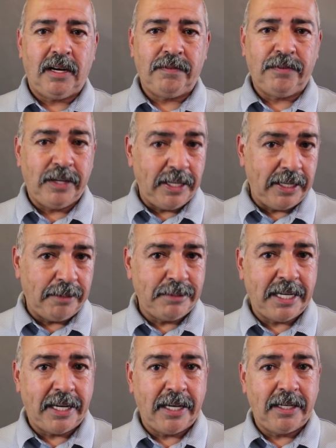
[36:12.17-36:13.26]
for Helium
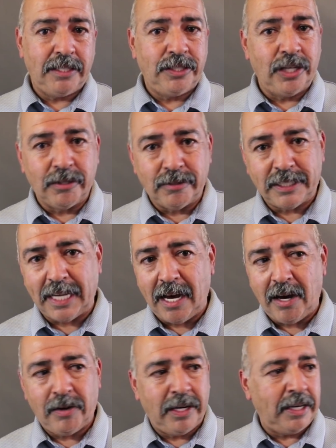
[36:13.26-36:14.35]
10 and Jungle
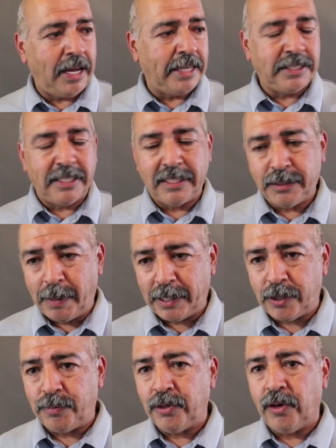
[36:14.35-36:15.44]
Scout and ASIN
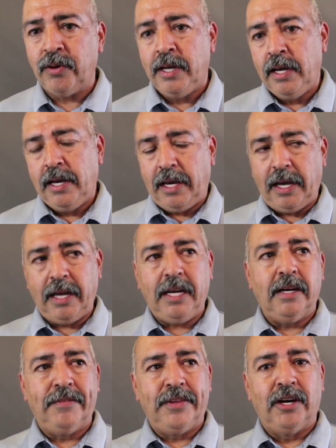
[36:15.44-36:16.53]
Inspector Pro. Any
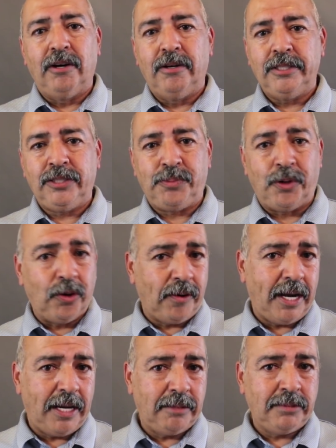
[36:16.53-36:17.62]
of those
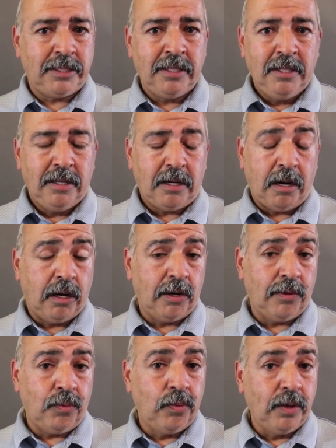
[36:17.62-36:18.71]
programs
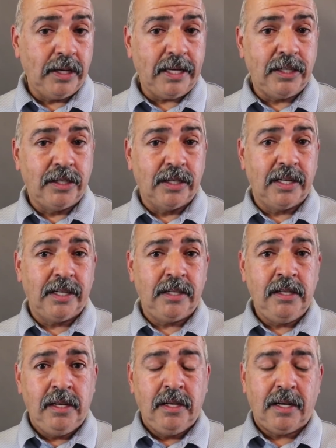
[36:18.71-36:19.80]
are really
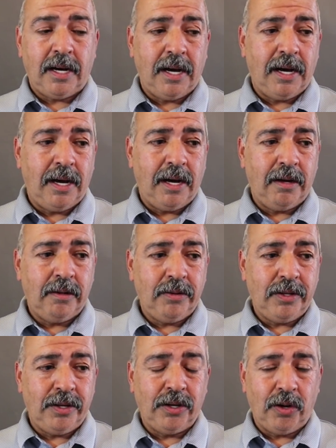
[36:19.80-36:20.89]
good.
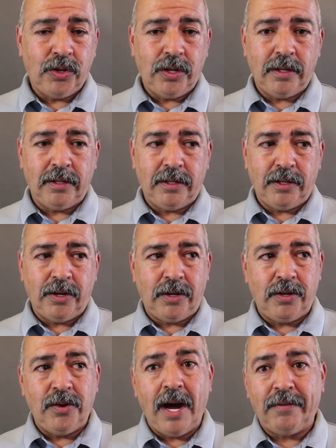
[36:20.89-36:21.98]

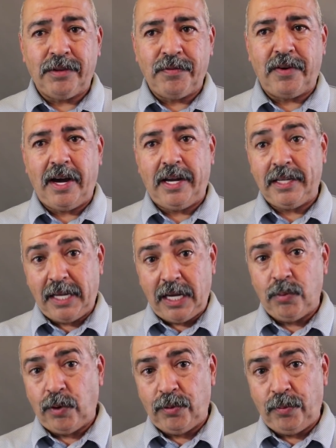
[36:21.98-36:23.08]
You have to find
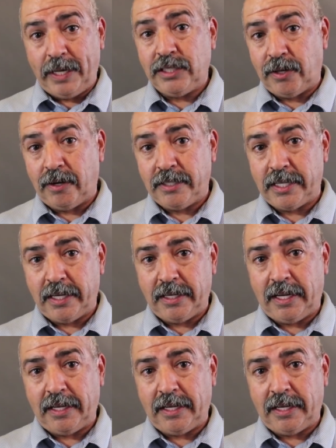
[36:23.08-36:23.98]
keyword research, and